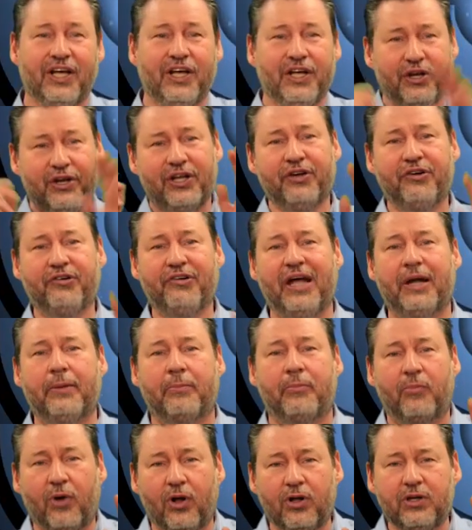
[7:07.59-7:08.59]
You can create
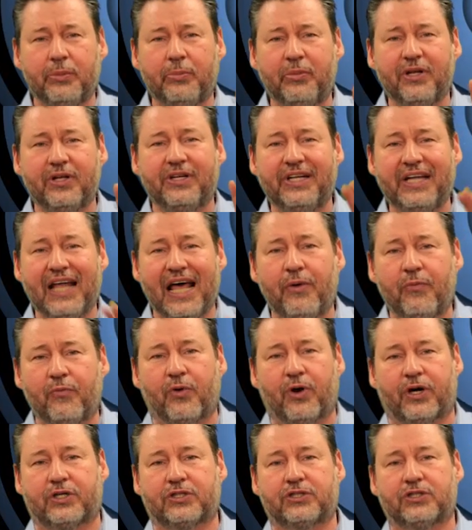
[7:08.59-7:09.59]
multiple
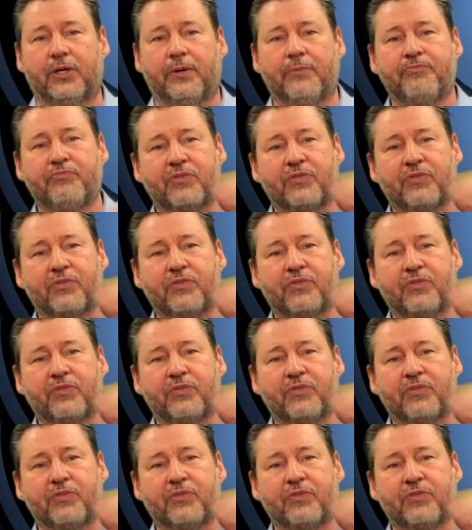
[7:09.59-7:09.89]
networks,